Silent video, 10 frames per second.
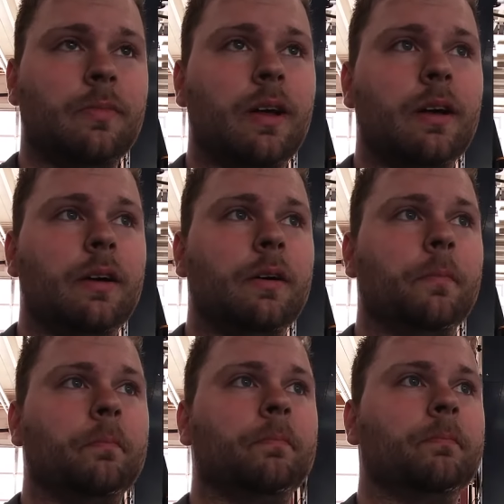
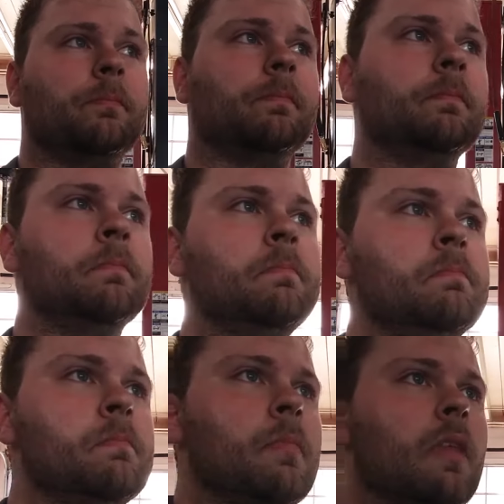
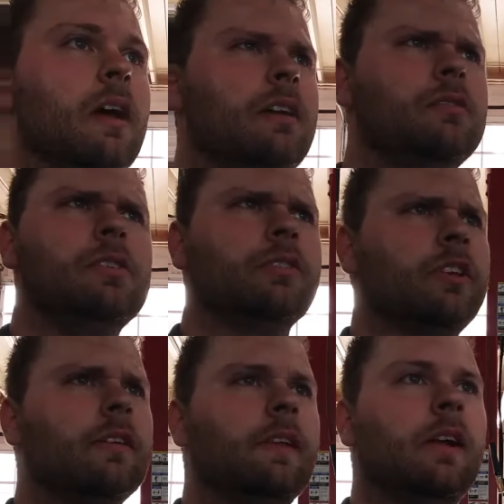I don't know
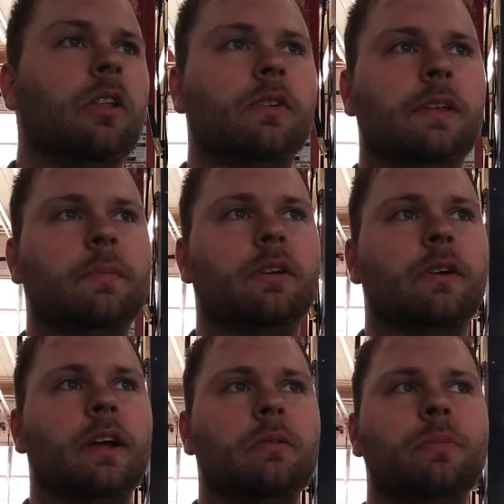exactly how long they've been
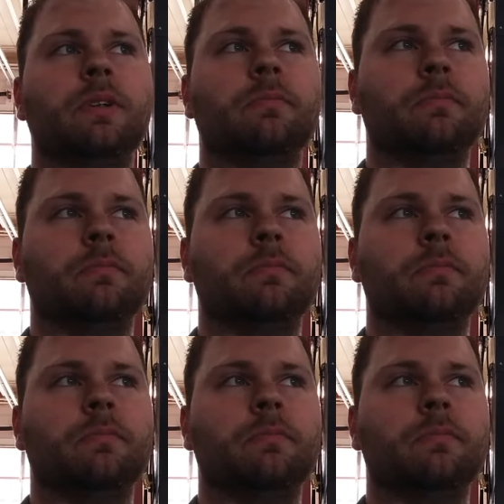around, but